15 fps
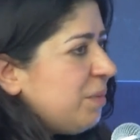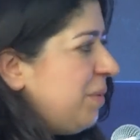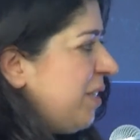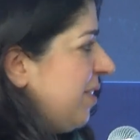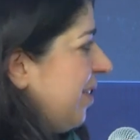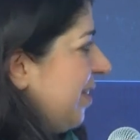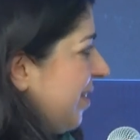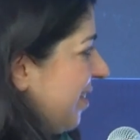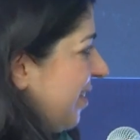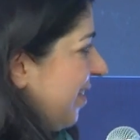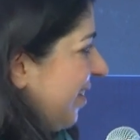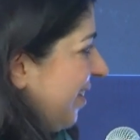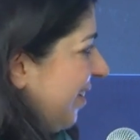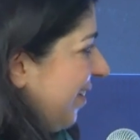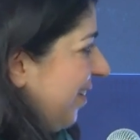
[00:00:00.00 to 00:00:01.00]
business
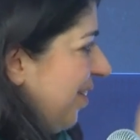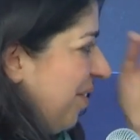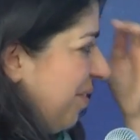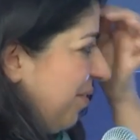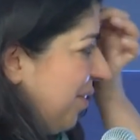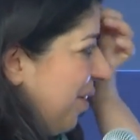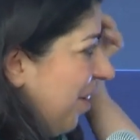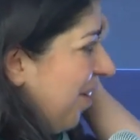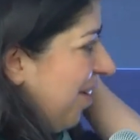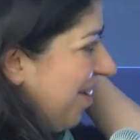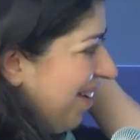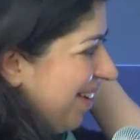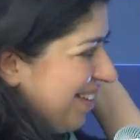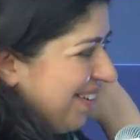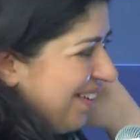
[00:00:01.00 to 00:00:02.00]
of uh, uh,
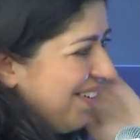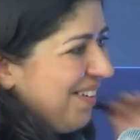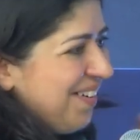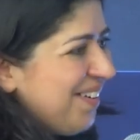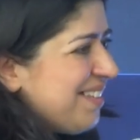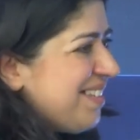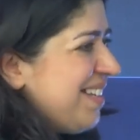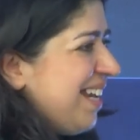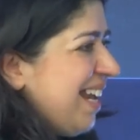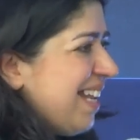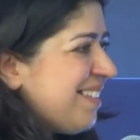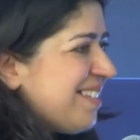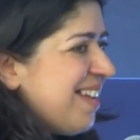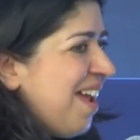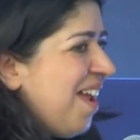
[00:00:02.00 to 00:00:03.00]
uh, odds and
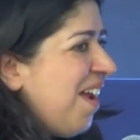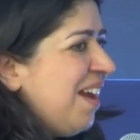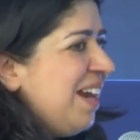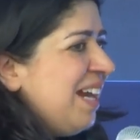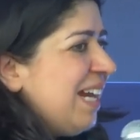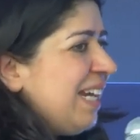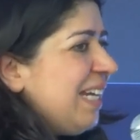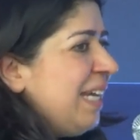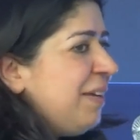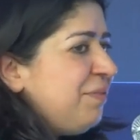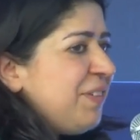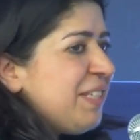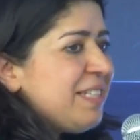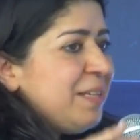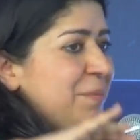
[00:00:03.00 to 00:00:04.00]
ends. He
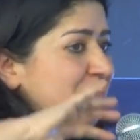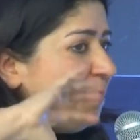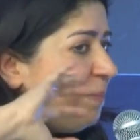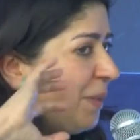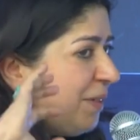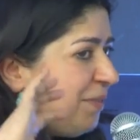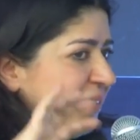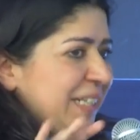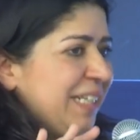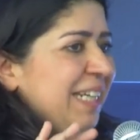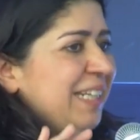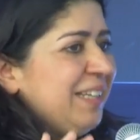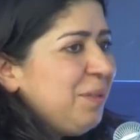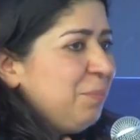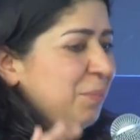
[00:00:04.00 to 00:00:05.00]
fits in perfectly
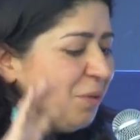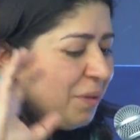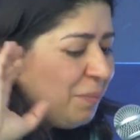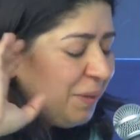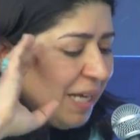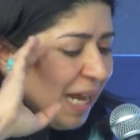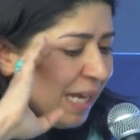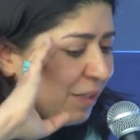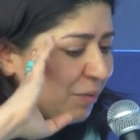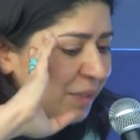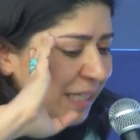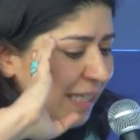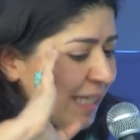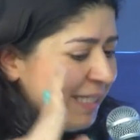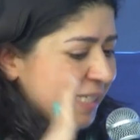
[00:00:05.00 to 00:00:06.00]
in the book, but I could
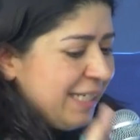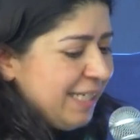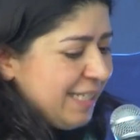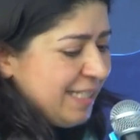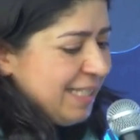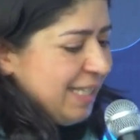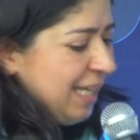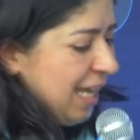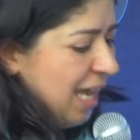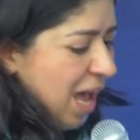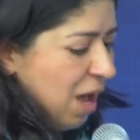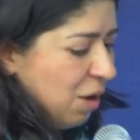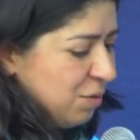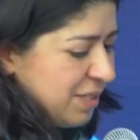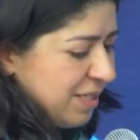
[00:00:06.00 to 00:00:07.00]
easily see
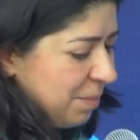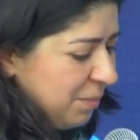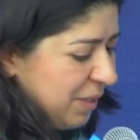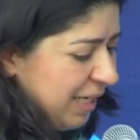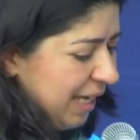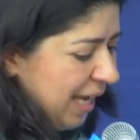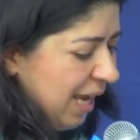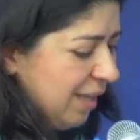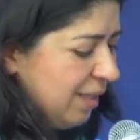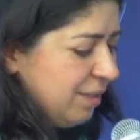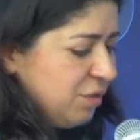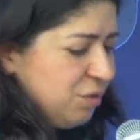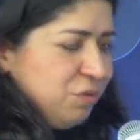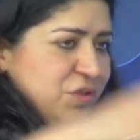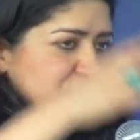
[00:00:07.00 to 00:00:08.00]
how somebody
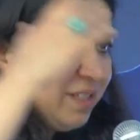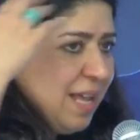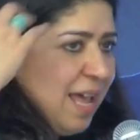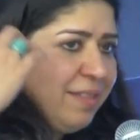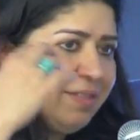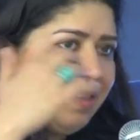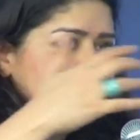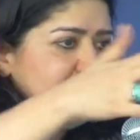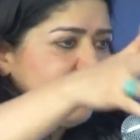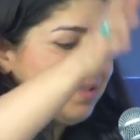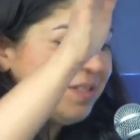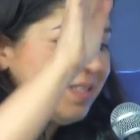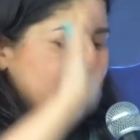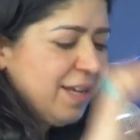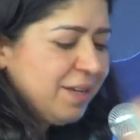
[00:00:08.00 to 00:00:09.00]
else who just had things to
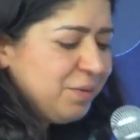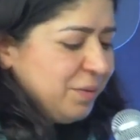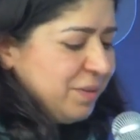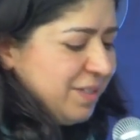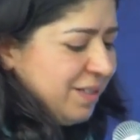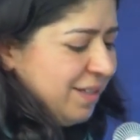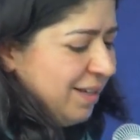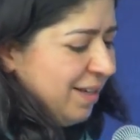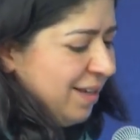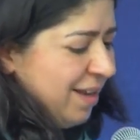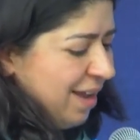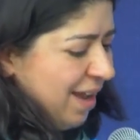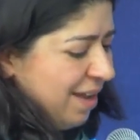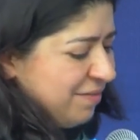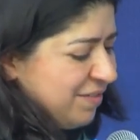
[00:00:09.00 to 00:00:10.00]
say could
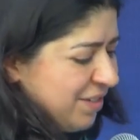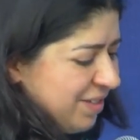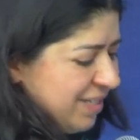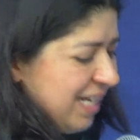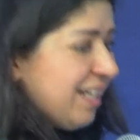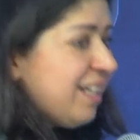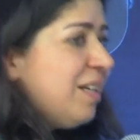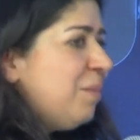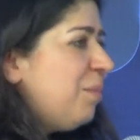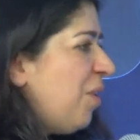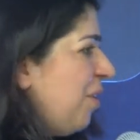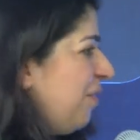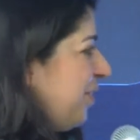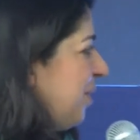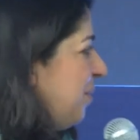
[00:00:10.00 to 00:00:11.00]
have taken him
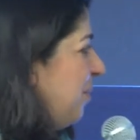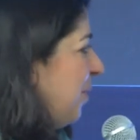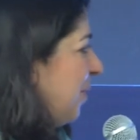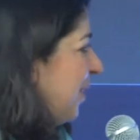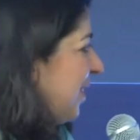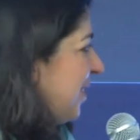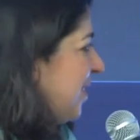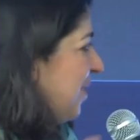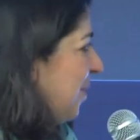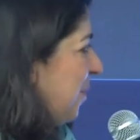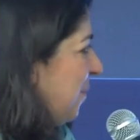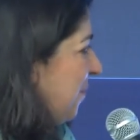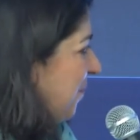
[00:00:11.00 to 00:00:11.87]
off the book. So,